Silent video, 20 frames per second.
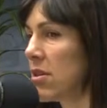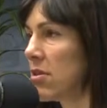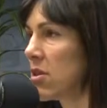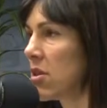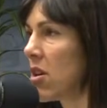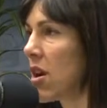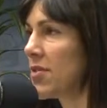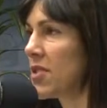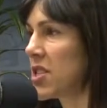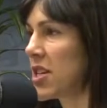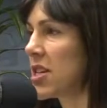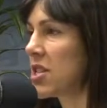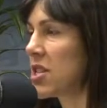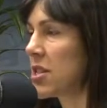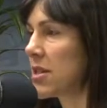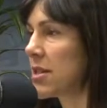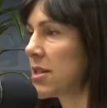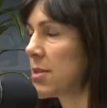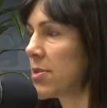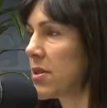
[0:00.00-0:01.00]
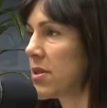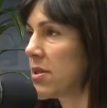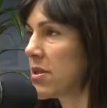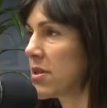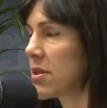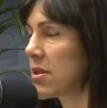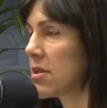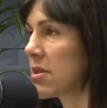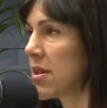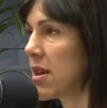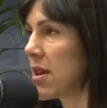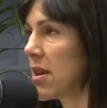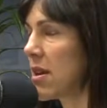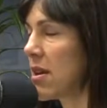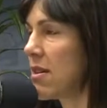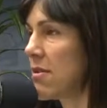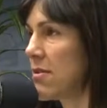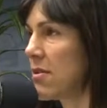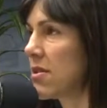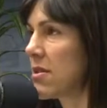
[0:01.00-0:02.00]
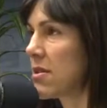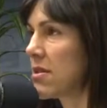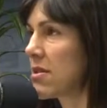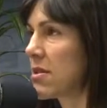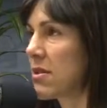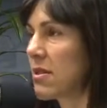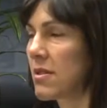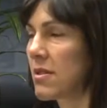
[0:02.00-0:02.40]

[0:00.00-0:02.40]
life-changing experiences that you have. So